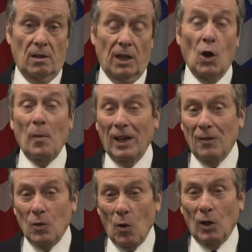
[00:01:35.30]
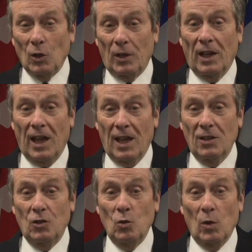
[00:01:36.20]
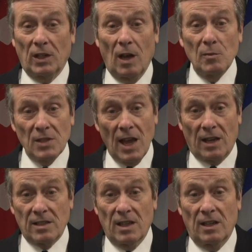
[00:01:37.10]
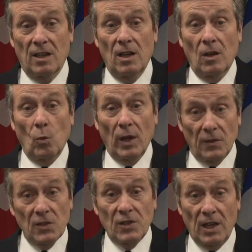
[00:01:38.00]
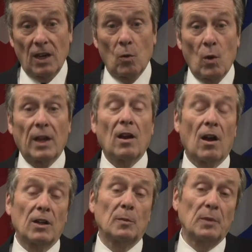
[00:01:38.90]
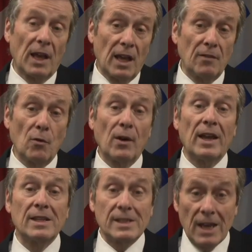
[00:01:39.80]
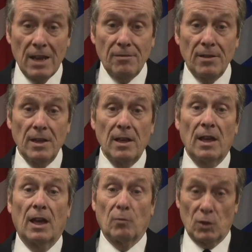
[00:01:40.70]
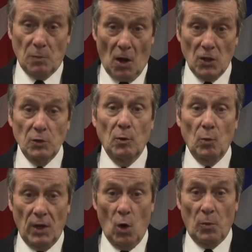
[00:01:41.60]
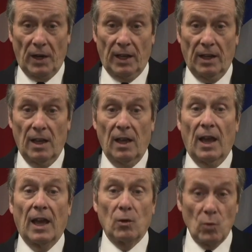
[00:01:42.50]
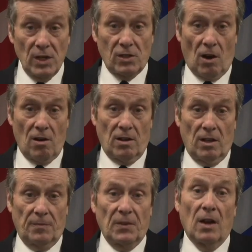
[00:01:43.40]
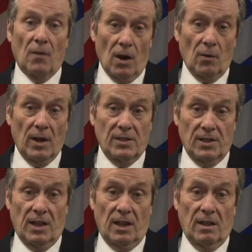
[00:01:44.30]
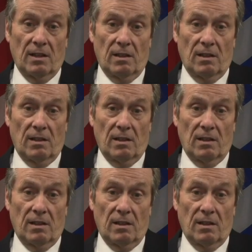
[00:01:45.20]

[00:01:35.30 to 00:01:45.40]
I know many of you are looking ahead to what comes next, and we at the city are working hard to plan for a safe and responsible reopening and restart of our great city.